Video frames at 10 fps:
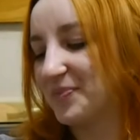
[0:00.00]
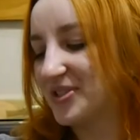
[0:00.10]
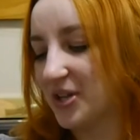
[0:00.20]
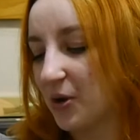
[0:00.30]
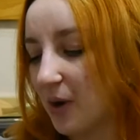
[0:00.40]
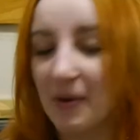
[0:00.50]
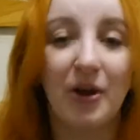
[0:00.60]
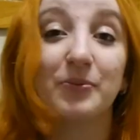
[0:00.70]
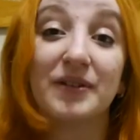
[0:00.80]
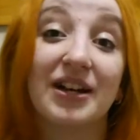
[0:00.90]
So I'm
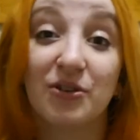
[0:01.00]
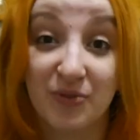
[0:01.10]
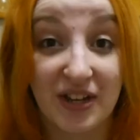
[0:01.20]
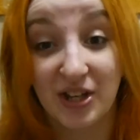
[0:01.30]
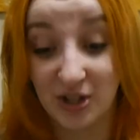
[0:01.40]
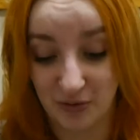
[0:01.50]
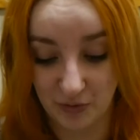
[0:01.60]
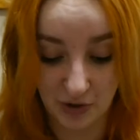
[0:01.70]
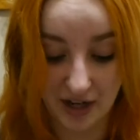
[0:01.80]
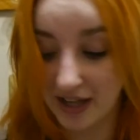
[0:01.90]
hoping that will fit her
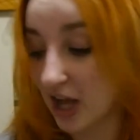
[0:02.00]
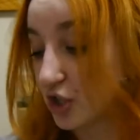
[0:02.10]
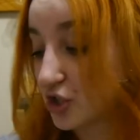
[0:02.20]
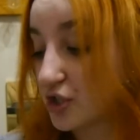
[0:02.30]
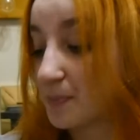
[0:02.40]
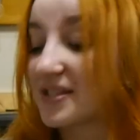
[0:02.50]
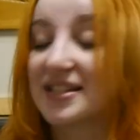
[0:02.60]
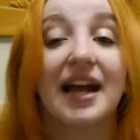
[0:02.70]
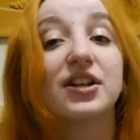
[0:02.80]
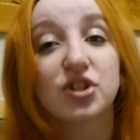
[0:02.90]
for like a
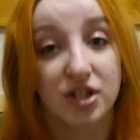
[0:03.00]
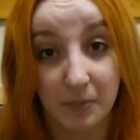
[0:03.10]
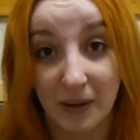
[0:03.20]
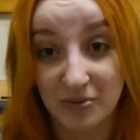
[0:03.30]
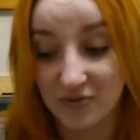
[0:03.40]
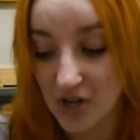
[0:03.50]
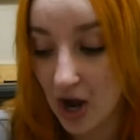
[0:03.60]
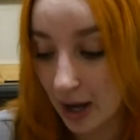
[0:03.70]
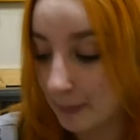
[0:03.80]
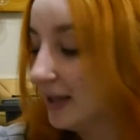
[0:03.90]
substantial amount of
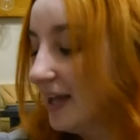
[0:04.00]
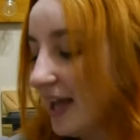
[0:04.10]
time.